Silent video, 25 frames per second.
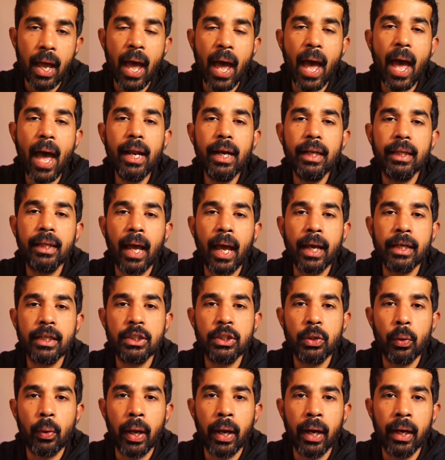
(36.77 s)
and thanks
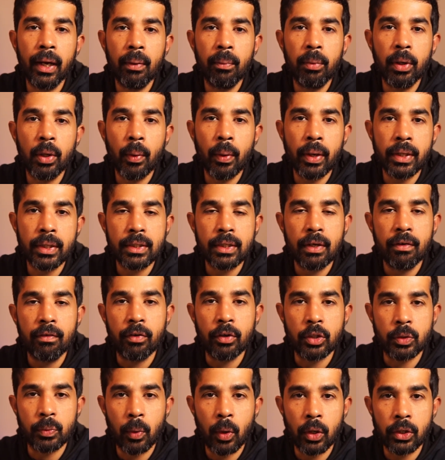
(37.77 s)
to AWS
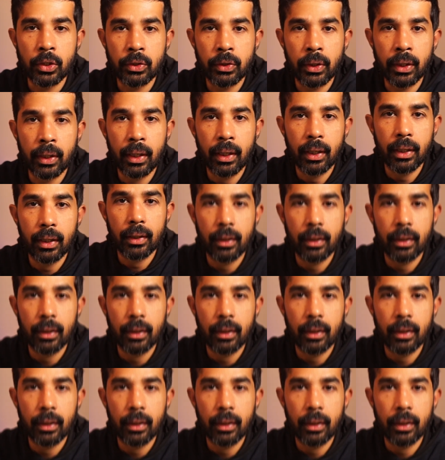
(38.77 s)
for sponsoring it.